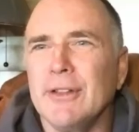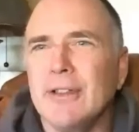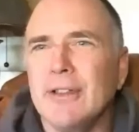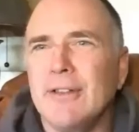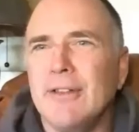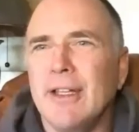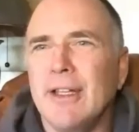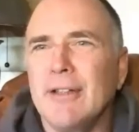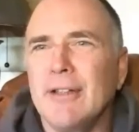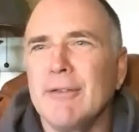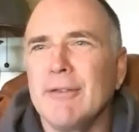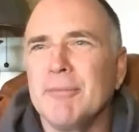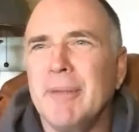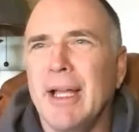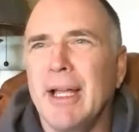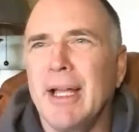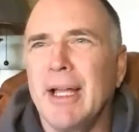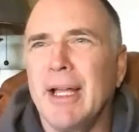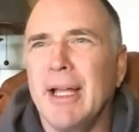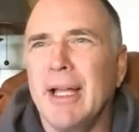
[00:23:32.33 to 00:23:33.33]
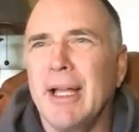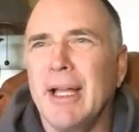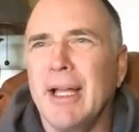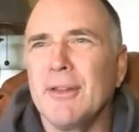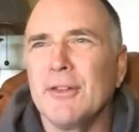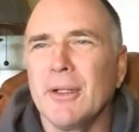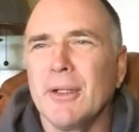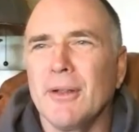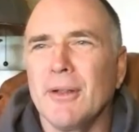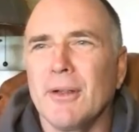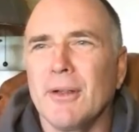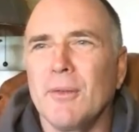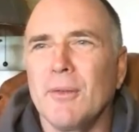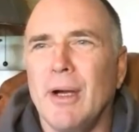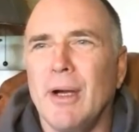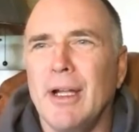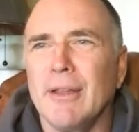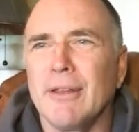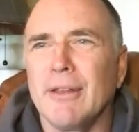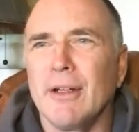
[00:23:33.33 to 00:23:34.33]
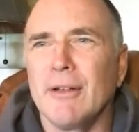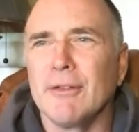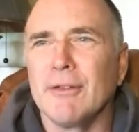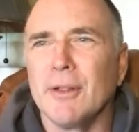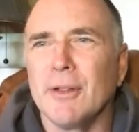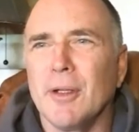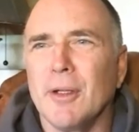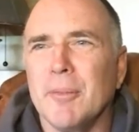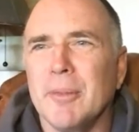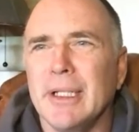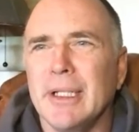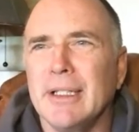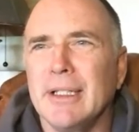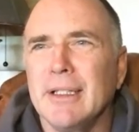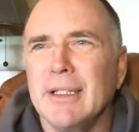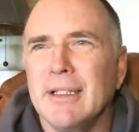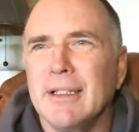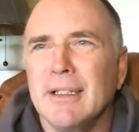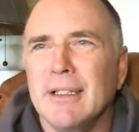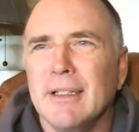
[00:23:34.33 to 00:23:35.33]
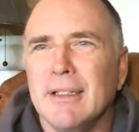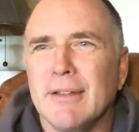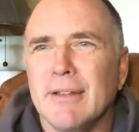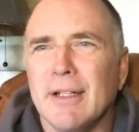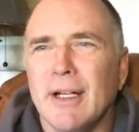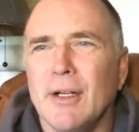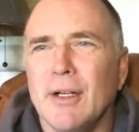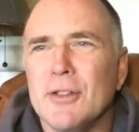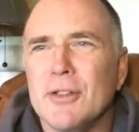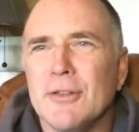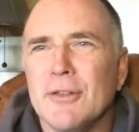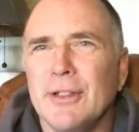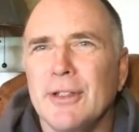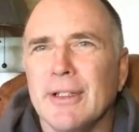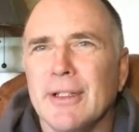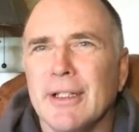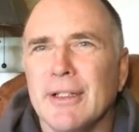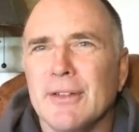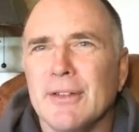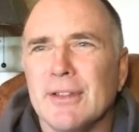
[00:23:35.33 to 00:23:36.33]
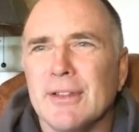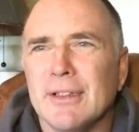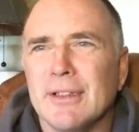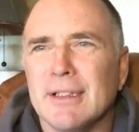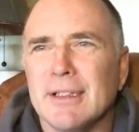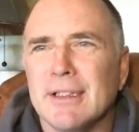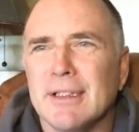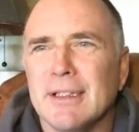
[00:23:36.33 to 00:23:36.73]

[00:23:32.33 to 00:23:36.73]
and Dave Matthews, you've been a little quiet there for a little bit. Did I hurt your feelings?